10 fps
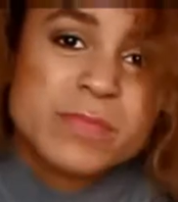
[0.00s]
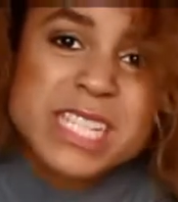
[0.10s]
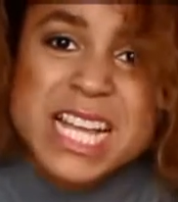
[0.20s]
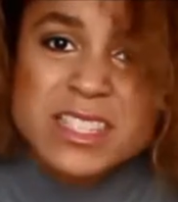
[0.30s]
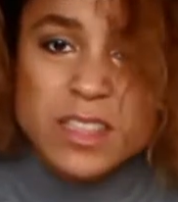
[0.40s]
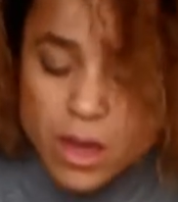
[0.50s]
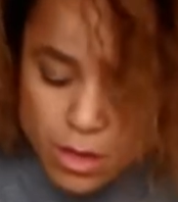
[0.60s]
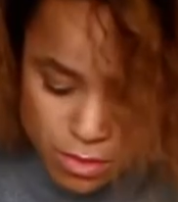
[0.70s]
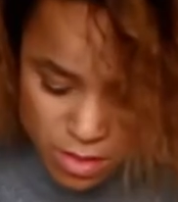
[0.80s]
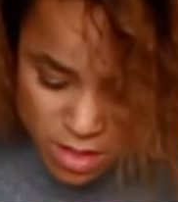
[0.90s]

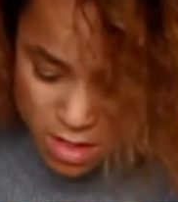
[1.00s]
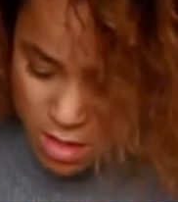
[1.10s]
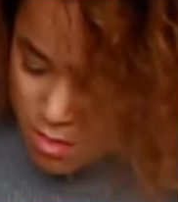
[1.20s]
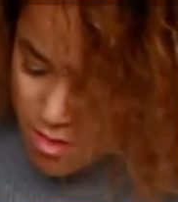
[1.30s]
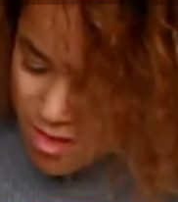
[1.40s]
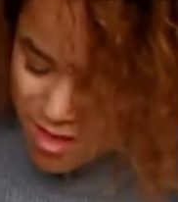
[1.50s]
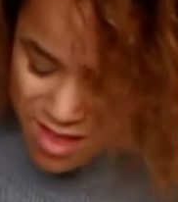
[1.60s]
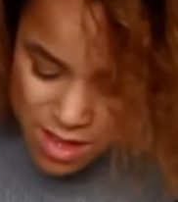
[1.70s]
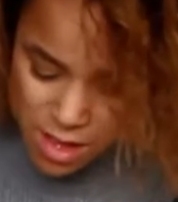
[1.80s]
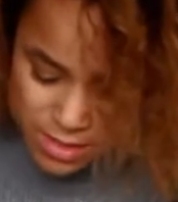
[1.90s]
Tesco.
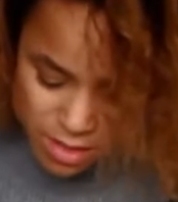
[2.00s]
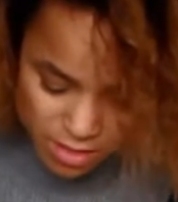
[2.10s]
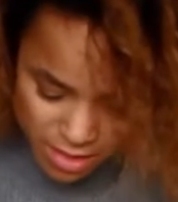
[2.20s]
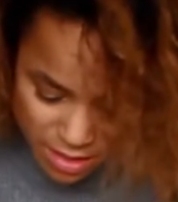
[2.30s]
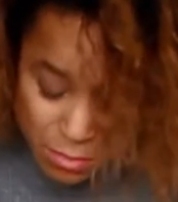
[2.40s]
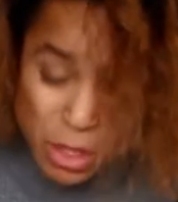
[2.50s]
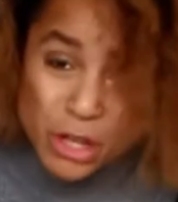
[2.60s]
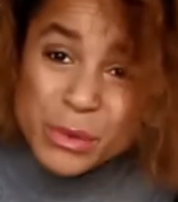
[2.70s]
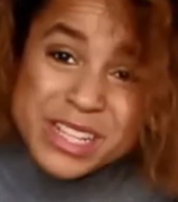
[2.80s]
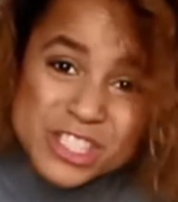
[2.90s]
I don't think I'm
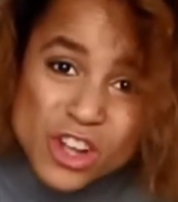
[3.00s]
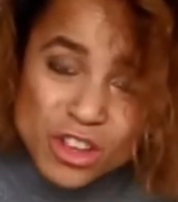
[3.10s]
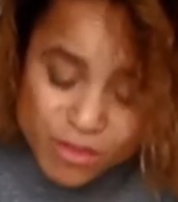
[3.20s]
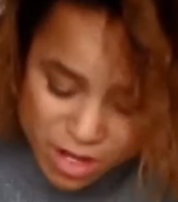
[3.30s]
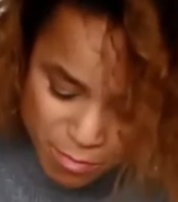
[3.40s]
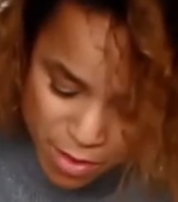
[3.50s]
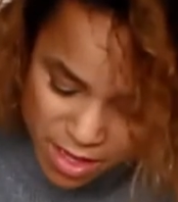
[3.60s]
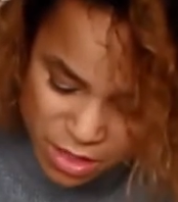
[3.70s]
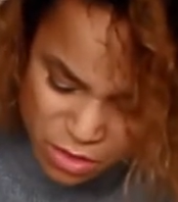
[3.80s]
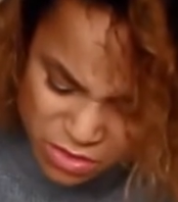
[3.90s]
gluten intolerant, but I
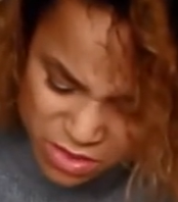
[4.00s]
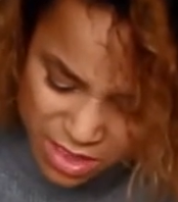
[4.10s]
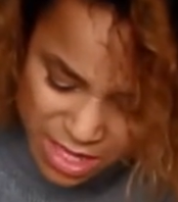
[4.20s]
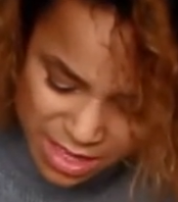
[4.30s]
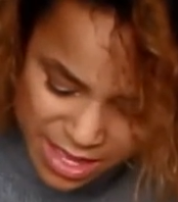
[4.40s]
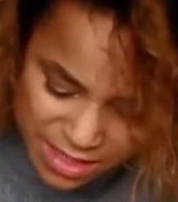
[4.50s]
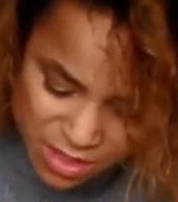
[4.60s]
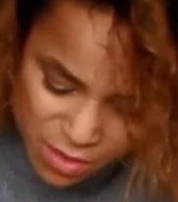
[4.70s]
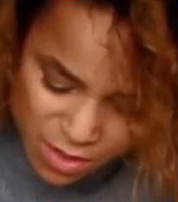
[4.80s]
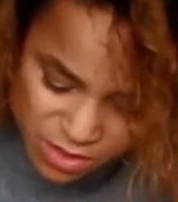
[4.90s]
used to think that,
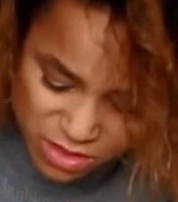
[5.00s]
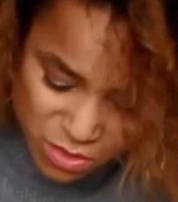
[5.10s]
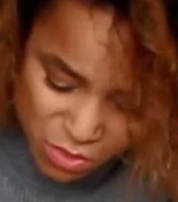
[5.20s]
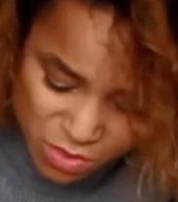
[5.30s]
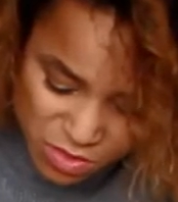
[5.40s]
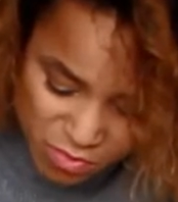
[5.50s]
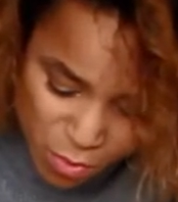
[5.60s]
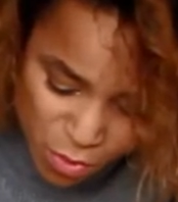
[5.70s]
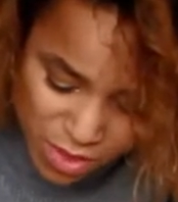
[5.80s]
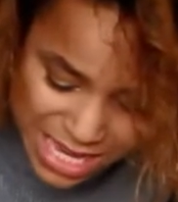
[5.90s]
so I just always have
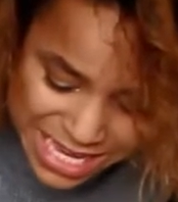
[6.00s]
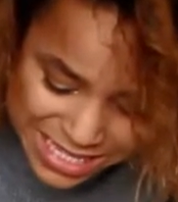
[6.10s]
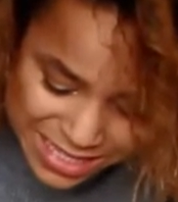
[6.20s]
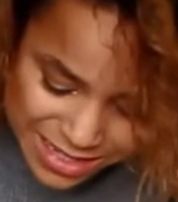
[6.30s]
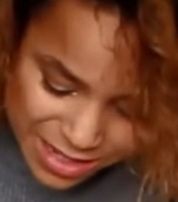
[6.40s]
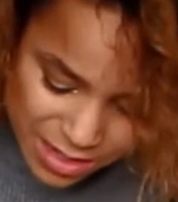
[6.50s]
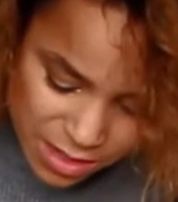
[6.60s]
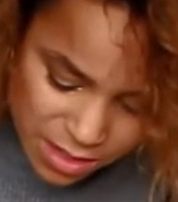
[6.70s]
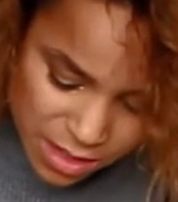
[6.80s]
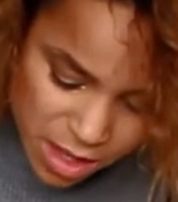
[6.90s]
bought these.
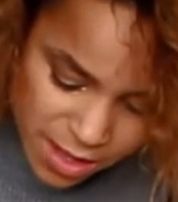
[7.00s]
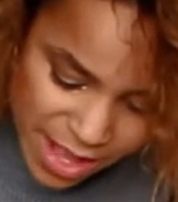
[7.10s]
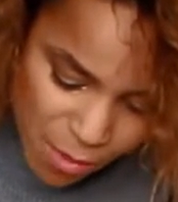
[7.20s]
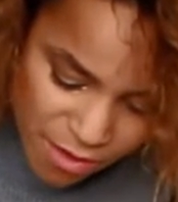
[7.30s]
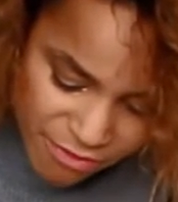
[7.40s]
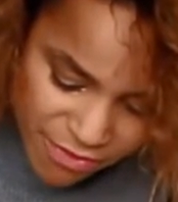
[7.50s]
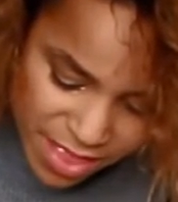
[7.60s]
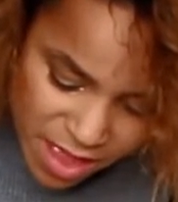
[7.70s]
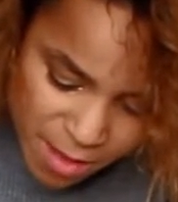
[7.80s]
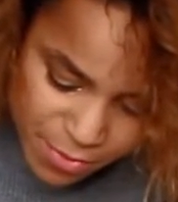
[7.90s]
Now I fill
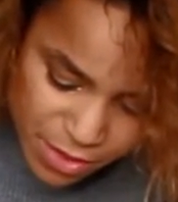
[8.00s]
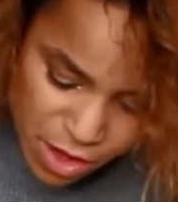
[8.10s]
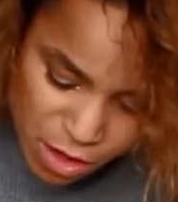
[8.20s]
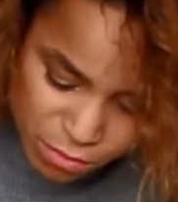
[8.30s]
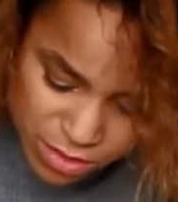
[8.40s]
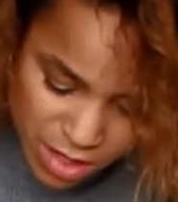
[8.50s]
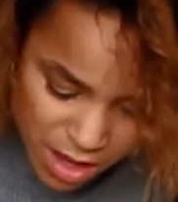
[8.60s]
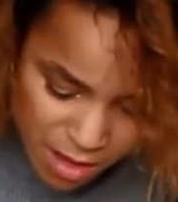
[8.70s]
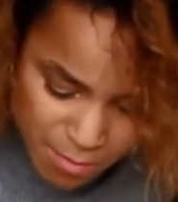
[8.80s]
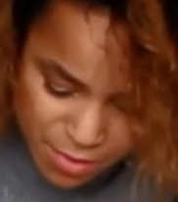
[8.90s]
up the whole
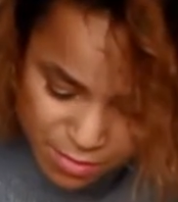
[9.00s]
tub,